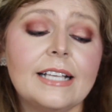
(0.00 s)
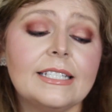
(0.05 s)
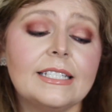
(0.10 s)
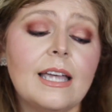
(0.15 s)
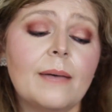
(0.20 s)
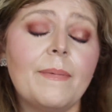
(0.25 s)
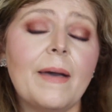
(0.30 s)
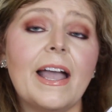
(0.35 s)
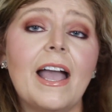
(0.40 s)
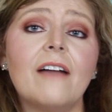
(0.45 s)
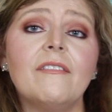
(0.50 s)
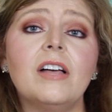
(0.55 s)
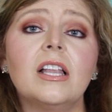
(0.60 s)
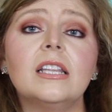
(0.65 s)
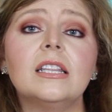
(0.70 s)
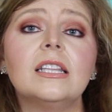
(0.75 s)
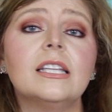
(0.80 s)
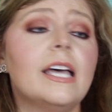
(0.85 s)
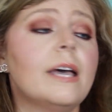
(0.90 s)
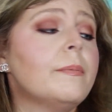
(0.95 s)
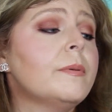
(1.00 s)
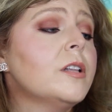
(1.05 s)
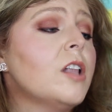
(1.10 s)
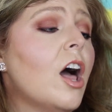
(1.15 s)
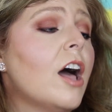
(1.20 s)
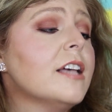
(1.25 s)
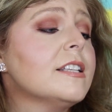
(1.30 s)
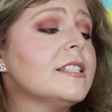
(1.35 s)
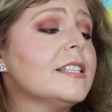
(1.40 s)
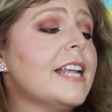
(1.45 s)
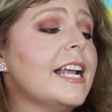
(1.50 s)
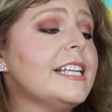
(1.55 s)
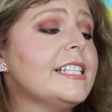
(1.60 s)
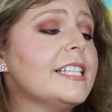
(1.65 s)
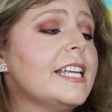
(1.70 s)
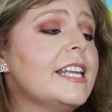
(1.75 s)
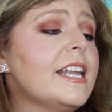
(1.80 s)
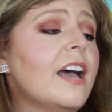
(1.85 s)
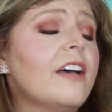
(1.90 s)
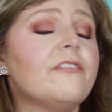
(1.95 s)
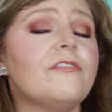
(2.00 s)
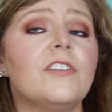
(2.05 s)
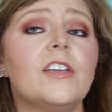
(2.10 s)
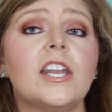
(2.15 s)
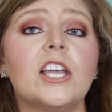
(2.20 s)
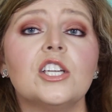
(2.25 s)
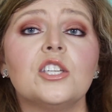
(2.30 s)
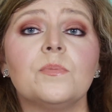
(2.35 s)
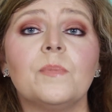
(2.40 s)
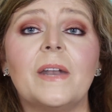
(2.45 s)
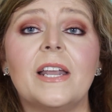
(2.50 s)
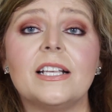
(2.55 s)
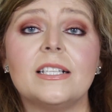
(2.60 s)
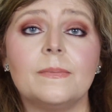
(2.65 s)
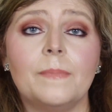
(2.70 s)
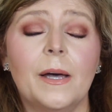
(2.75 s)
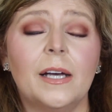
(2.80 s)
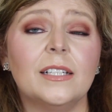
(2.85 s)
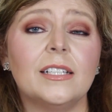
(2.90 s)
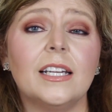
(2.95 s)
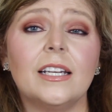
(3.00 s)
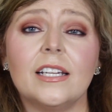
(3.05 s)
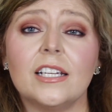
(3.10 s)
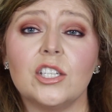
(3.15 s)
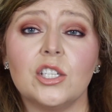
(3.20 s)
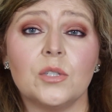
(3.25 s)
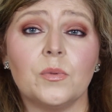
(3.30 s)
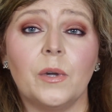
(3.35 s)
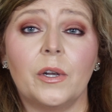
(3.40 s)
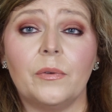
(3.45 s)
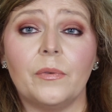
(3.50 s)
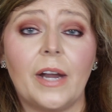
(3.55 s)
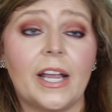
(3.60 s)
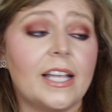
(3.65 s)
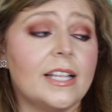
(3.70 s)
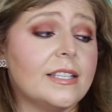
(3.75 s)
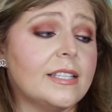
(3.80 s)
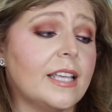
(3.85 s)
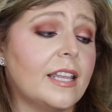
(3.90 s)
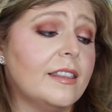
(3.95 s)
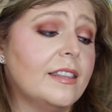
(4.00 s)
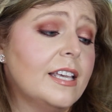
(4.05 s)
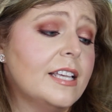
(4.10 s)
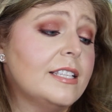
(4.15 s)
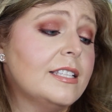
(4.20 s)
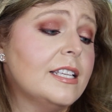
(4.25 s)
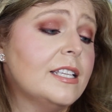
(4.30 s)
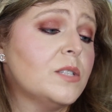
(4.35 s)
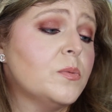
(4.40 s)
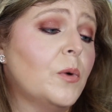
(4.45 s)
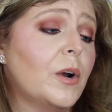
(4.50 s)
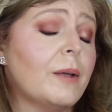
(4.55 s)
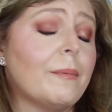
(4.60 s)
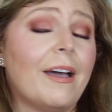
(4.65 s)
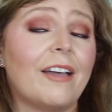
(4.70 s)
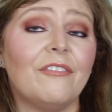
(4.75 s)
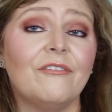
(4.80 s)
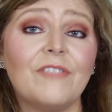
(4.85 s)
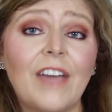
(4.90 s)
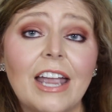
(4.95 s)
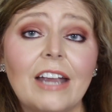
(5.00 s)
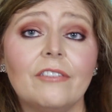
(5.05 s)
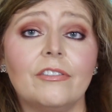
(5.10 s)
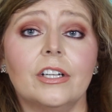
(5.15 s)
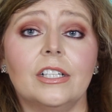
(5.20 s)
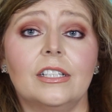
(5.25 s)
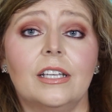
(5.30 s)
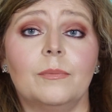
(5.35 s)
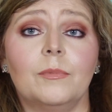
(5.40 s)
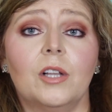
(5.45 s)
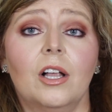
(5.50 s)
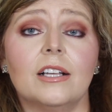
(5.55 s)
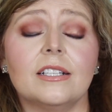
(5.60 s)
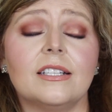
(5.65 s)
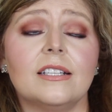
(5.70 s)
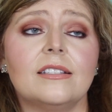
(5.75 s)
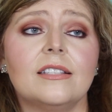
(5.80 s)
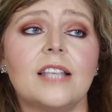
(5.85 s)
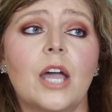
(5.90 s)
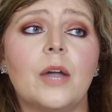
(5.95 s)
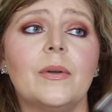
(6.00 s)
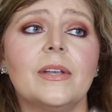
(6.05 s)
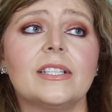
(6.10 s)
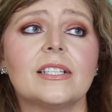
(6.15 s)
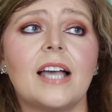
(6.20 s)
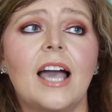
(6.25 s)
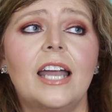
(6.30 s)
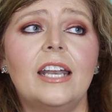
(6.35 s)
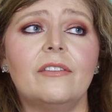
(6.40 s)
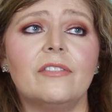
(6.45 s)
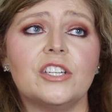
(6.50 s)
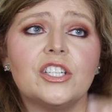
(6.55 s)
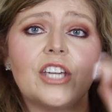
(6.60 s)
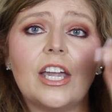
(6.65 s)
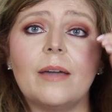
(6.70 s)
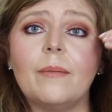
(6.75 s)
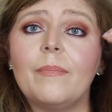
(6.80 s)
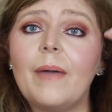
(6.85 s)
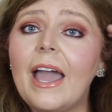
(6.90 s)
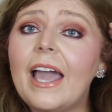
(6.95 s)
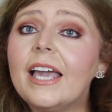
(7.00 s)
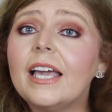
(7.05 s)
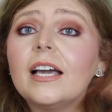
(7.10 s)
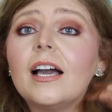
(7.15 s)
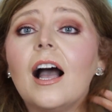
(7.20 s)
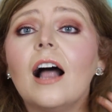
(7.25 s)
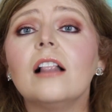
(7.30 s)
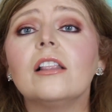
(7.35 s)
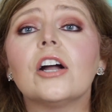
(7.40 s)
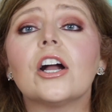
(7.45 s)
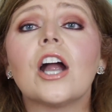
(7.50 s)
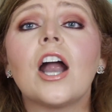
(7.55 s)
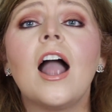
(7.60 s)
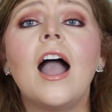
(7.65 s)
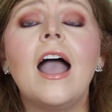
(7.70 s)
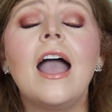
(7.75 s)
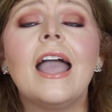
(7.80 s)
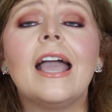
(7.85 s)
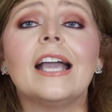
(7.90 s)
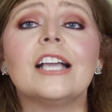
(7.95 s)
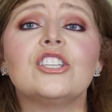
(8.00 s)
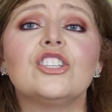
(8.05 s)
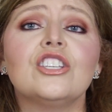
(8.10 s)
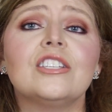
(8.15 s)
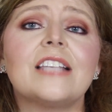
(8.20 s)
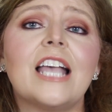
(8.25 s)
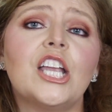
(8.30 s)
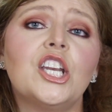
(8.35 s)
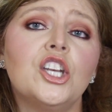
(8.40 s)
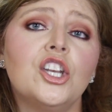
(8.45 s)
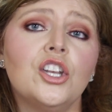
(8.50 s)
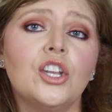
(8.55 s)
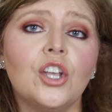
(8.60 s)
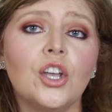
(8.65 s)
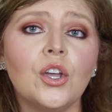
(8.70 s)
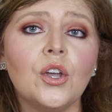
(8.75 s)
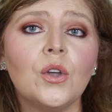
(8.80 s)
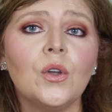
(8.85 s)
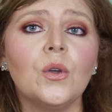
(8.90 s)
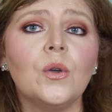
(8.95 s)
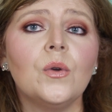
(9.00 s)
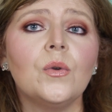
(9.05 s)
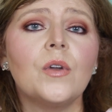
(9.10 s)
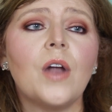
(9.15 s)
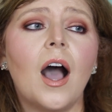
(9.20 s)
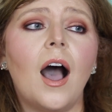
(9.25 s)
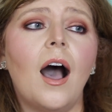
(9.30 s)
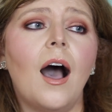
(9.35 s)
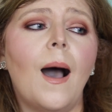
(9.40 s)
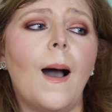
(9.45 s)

Next up, I have a lip gloss that I did not finish, but I smelled it and it just went rancid. This is one of my favorite lip glosses, though. It's kind of a champagne color. It's just a nude